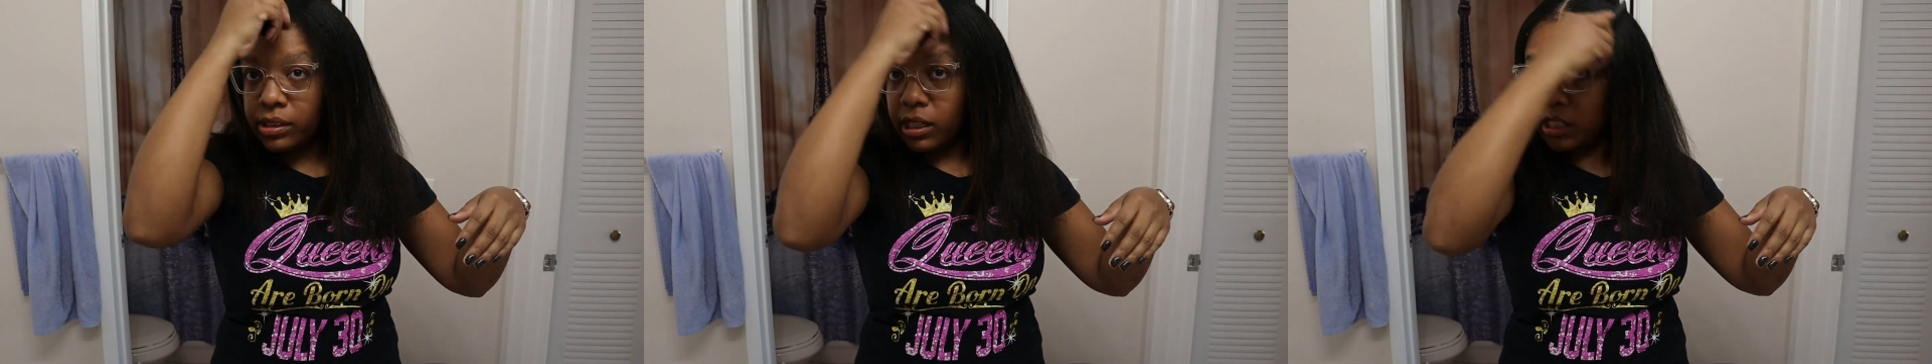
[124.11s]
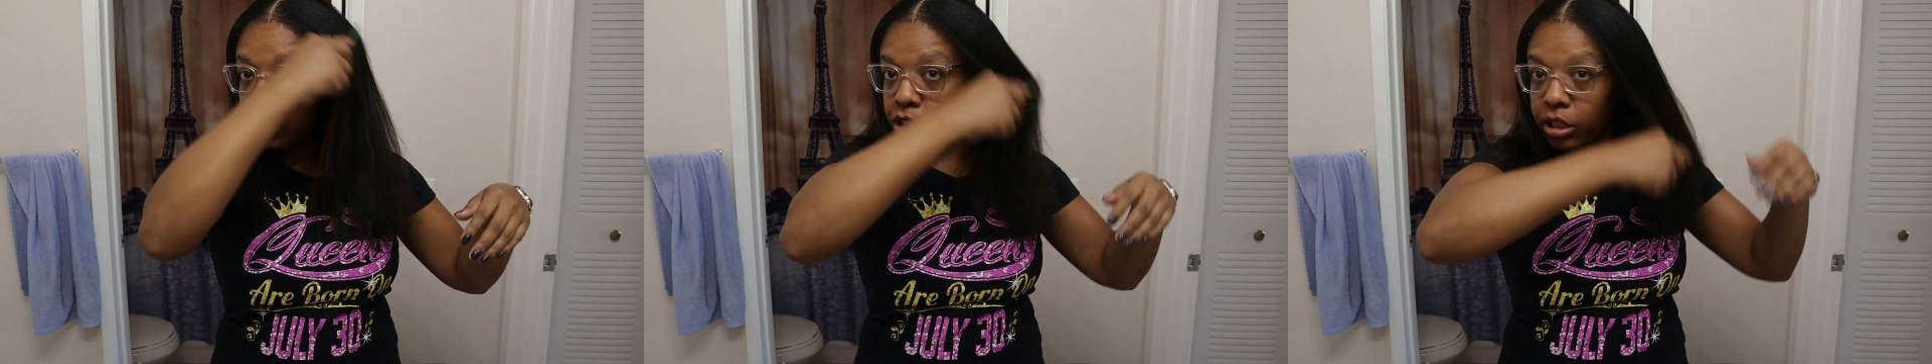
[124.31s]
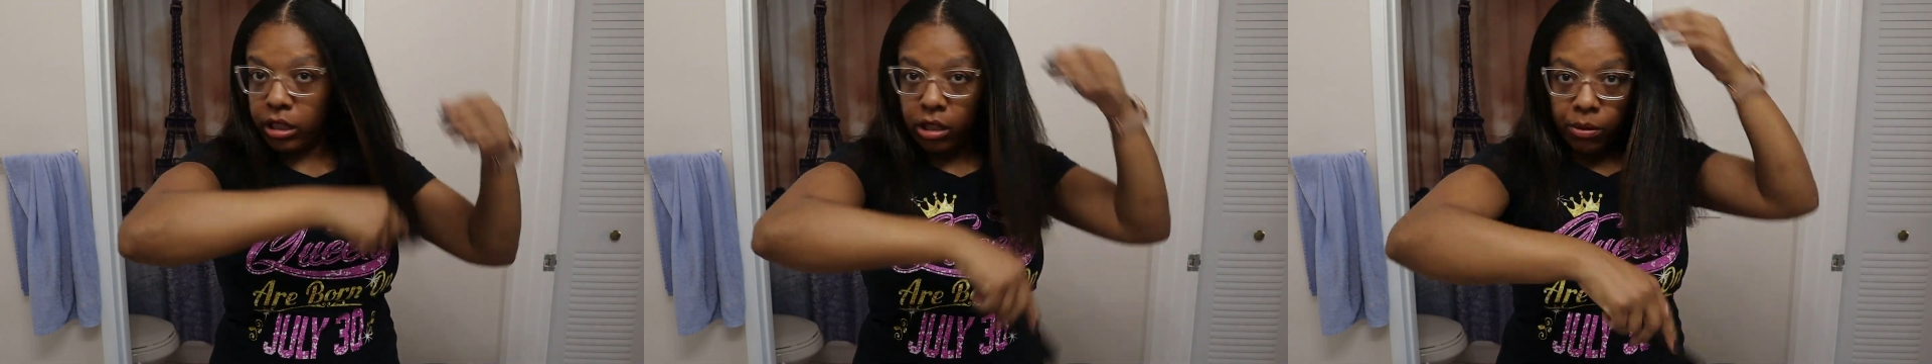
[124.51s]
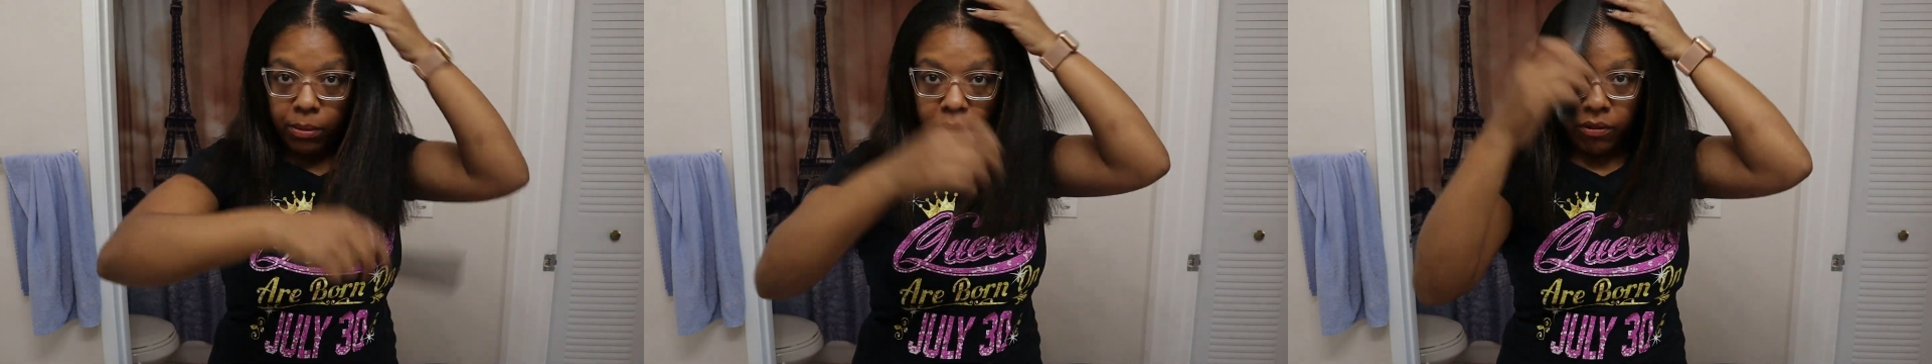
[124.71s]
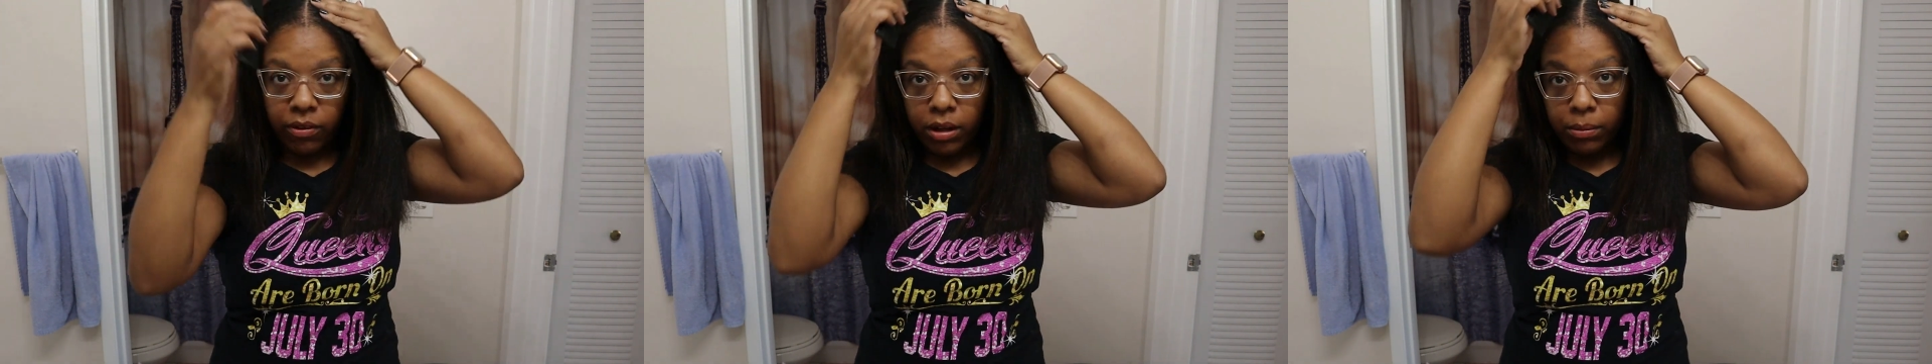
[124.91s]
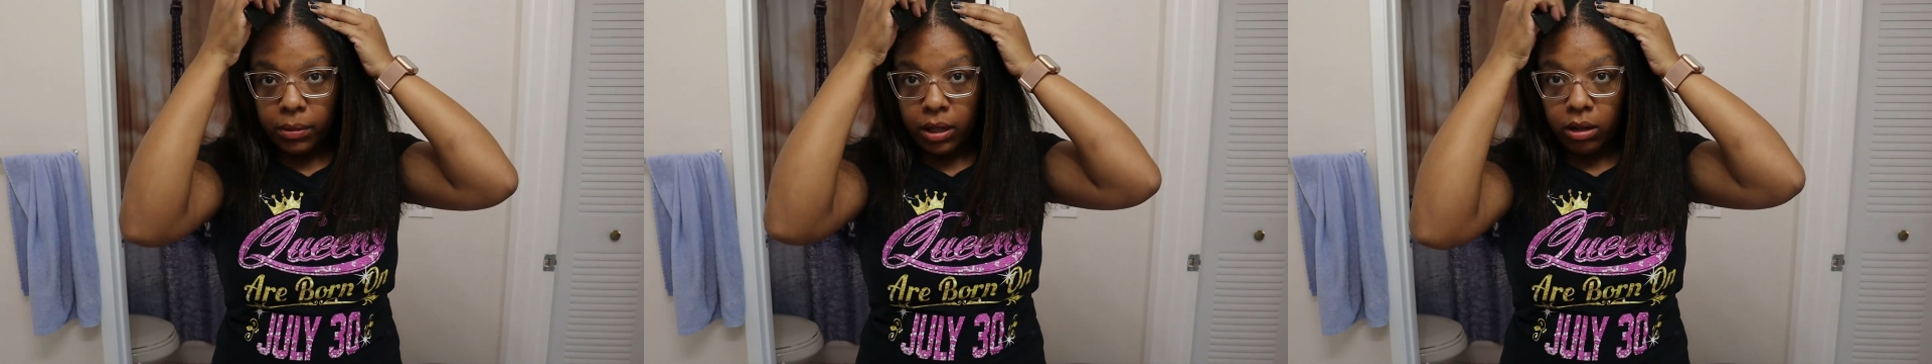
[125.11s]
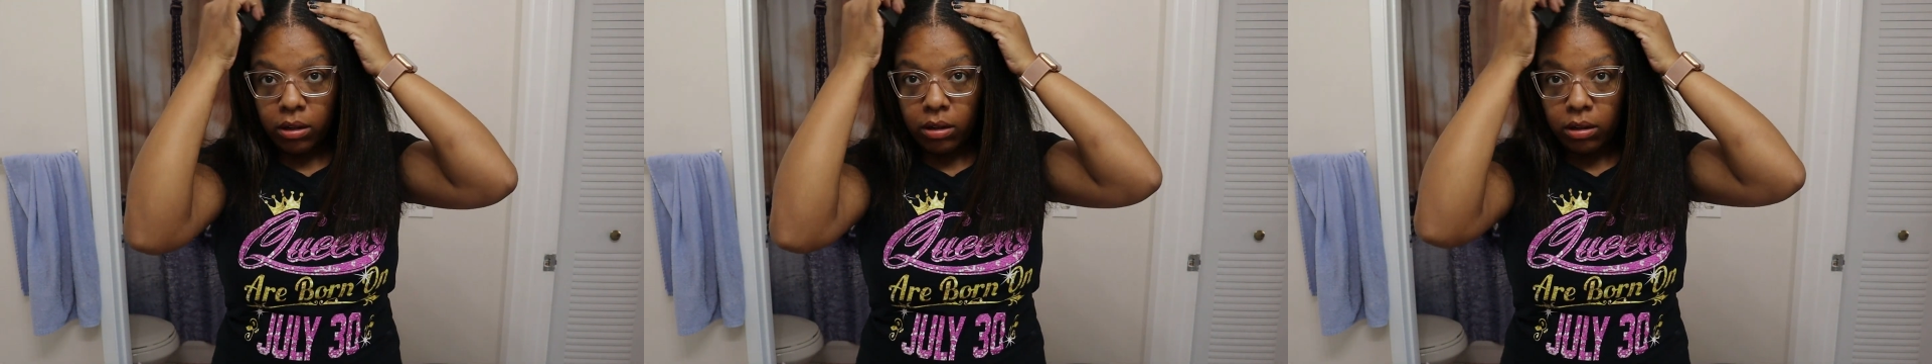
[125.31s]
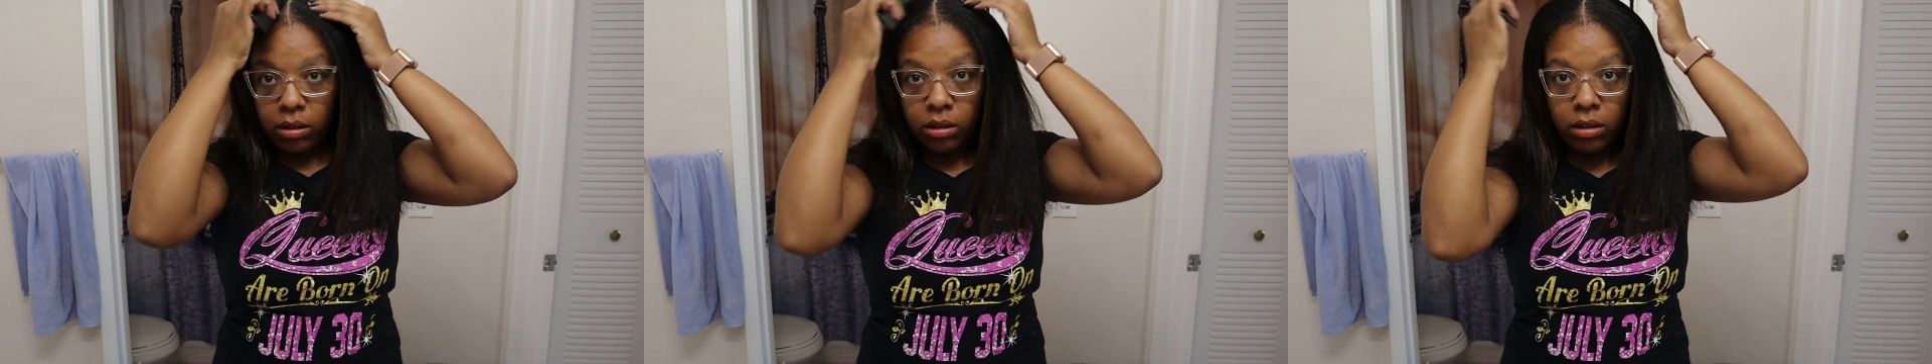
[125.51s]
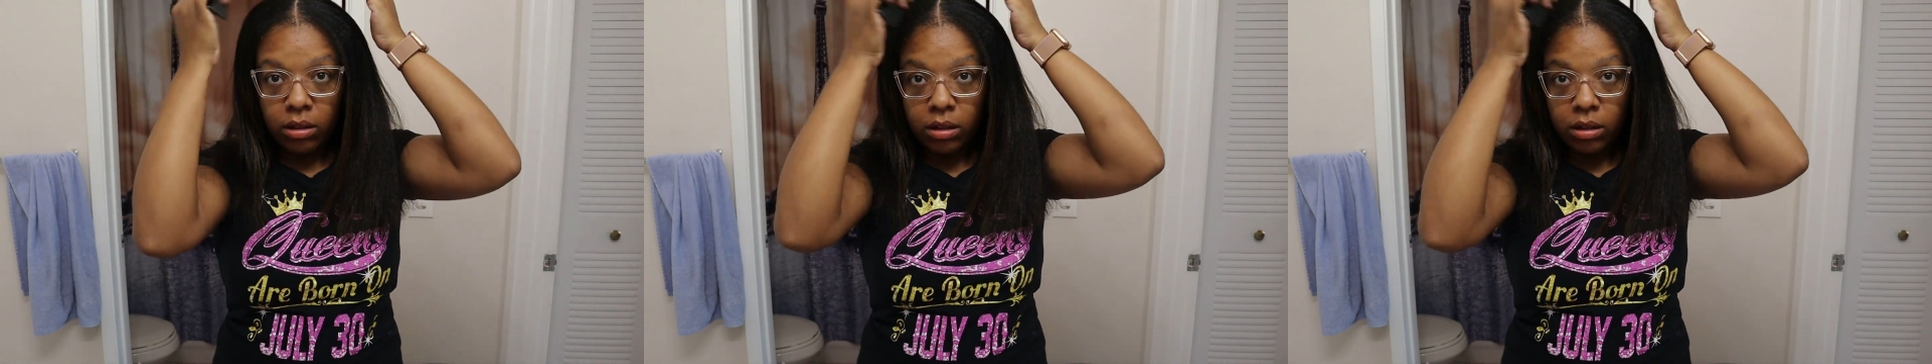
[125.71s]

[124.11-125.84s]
not straight, don't make fun of me, y'all.